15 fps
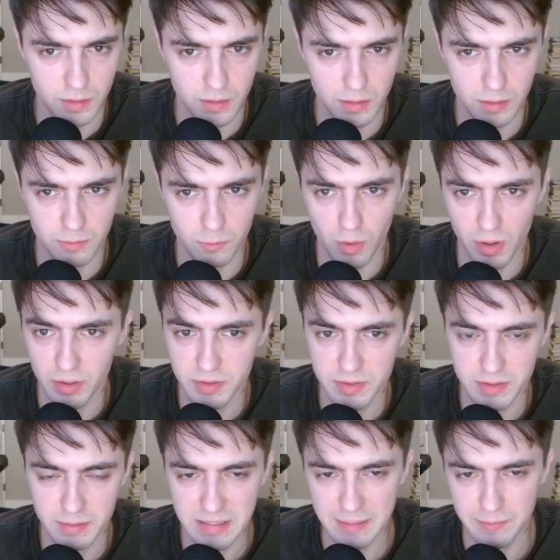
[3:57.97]
wanted to
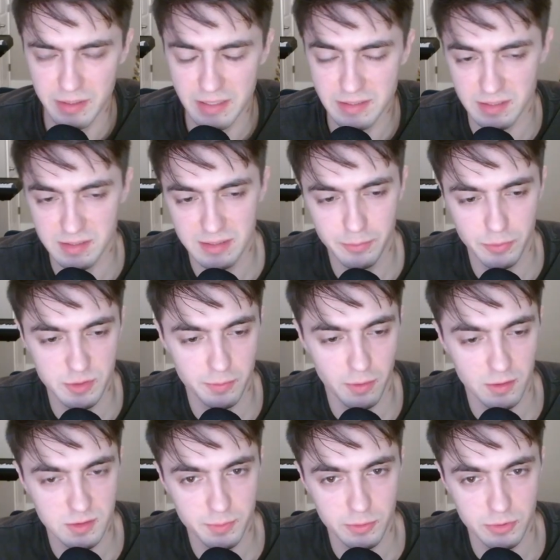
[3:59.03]
keep things as simple as
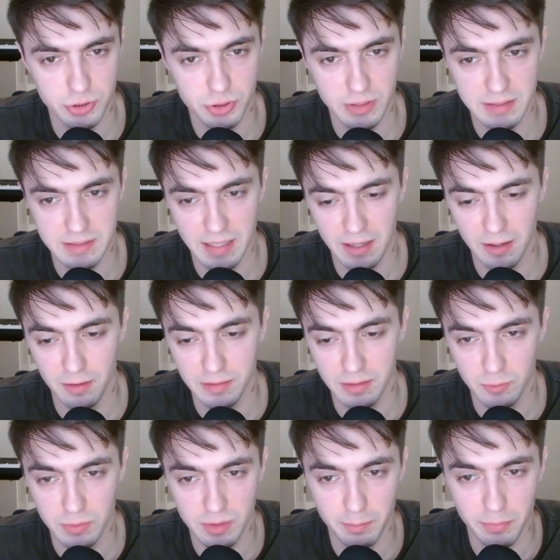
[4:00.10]
possible and trade down
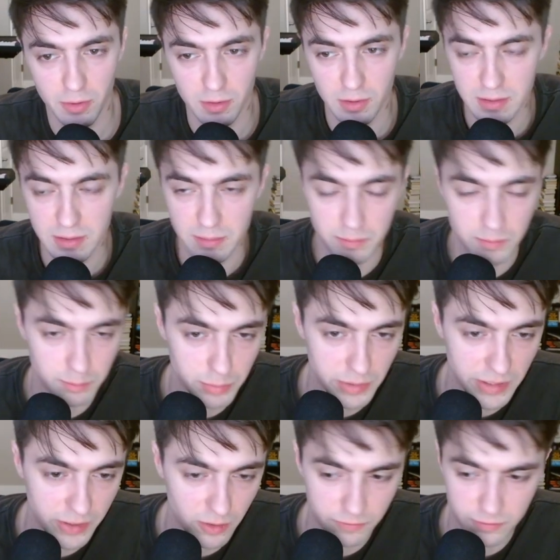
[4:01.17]
and win the pawn and
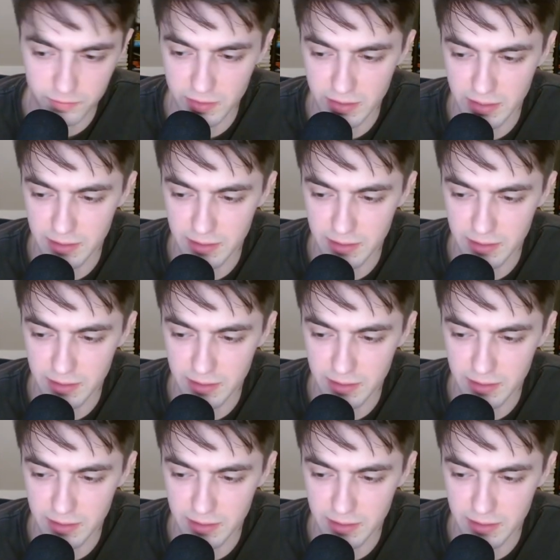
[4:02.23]
play on from there.